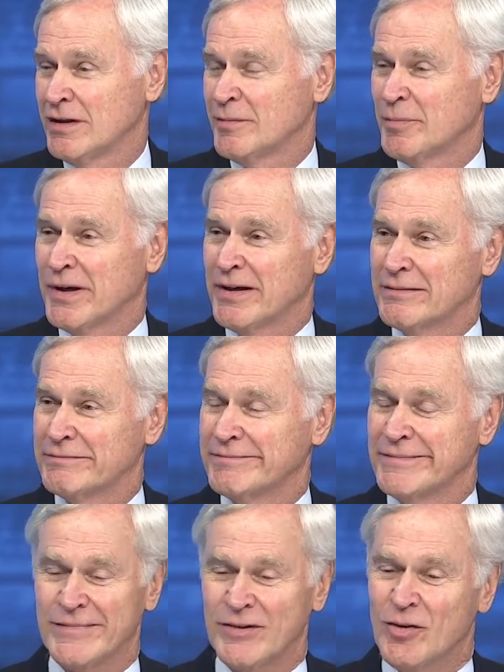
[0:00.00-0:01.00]
but
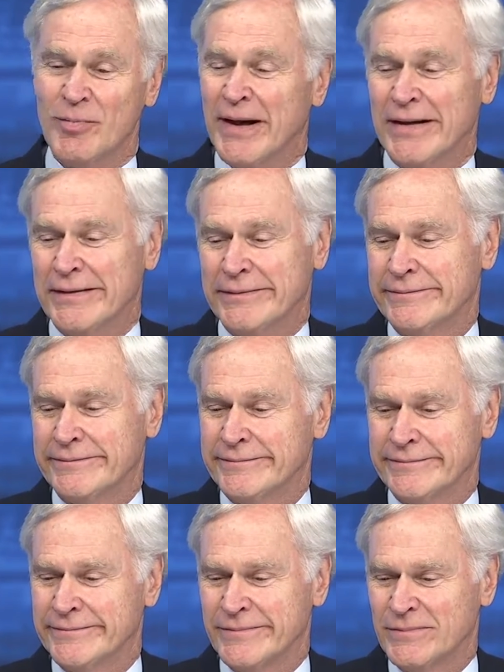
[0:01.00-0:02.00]
nobody
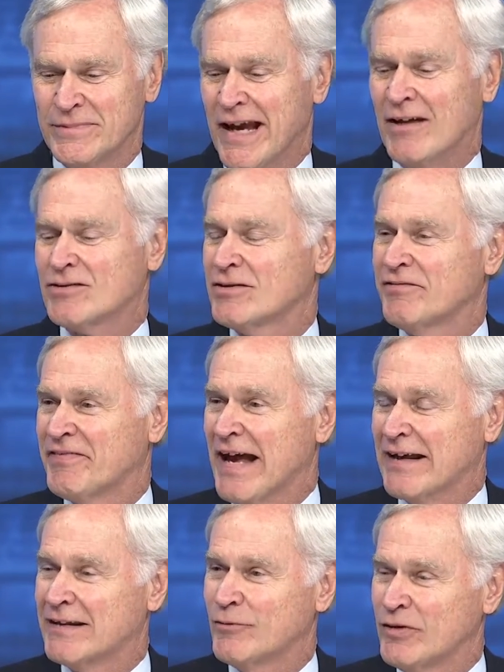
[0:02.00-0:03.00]
doubts the
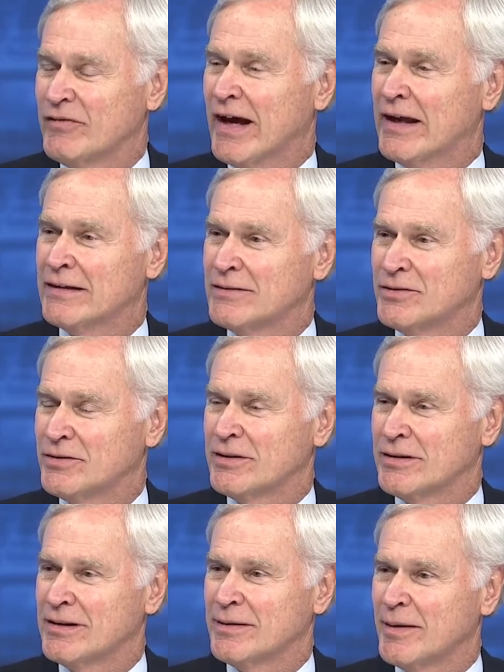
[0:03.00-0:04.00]
fact that we've gotten to
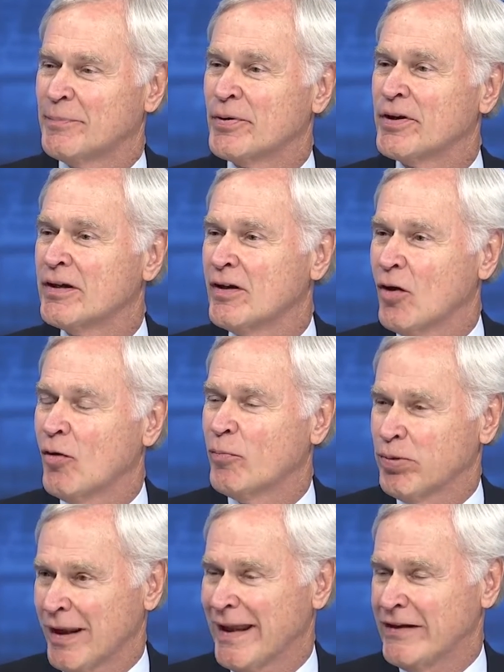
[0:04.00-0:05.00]
a, a, pretty low
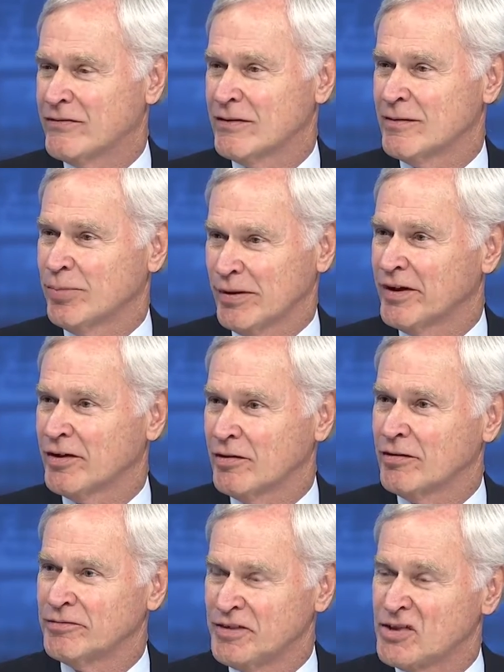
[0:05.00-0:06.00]
place in
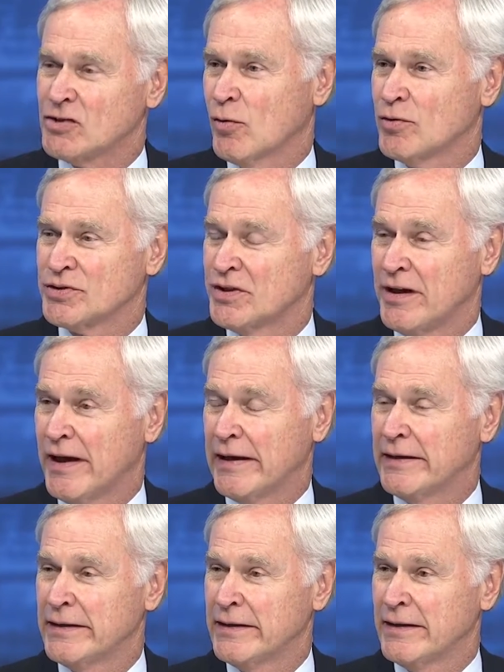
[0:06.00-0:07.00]
political discourse
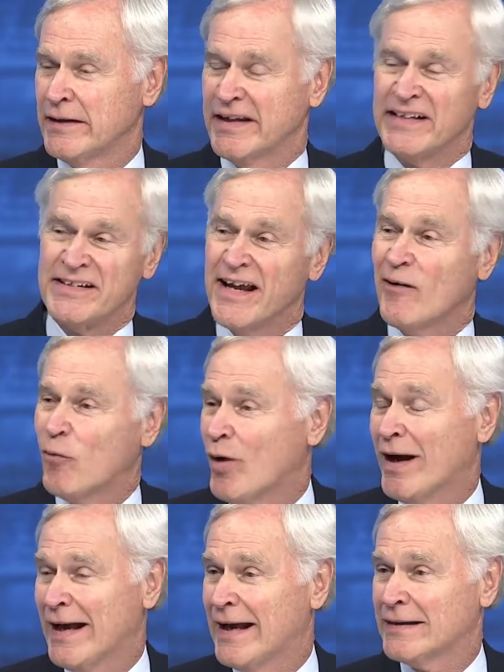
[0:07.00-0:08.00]
today. That's not
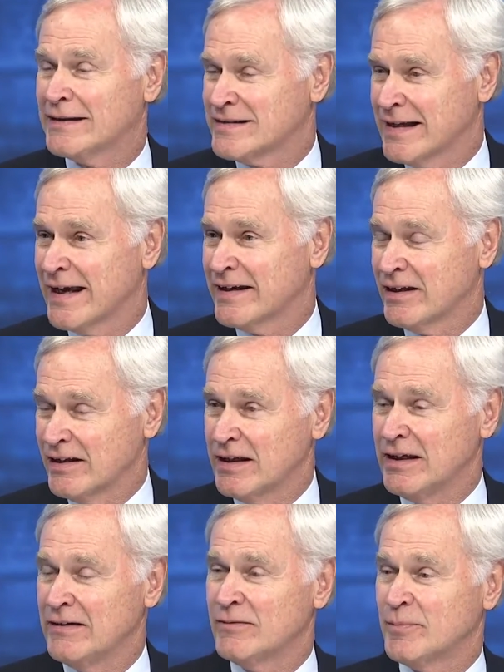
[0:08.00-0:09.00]
why I decided to
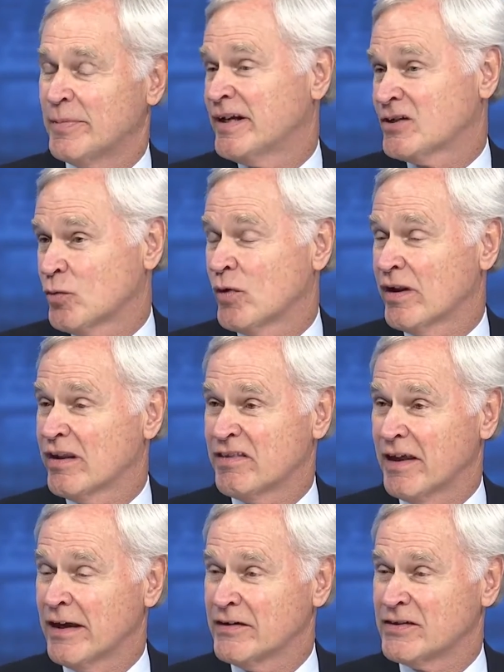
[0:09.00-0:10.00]
leave, but it's one of the
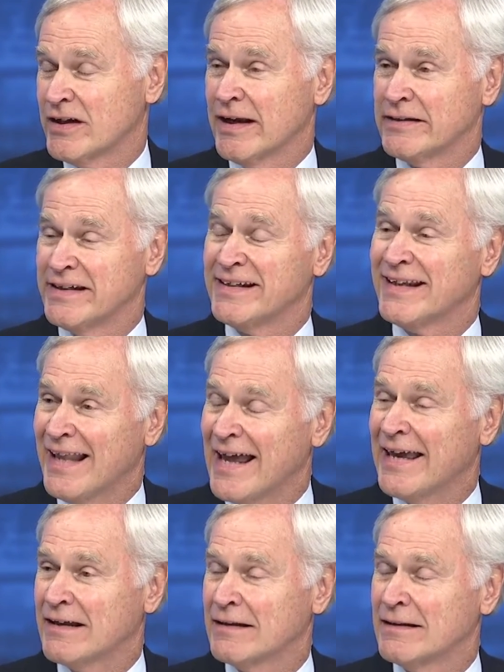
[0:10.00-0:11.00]
things that I didn't like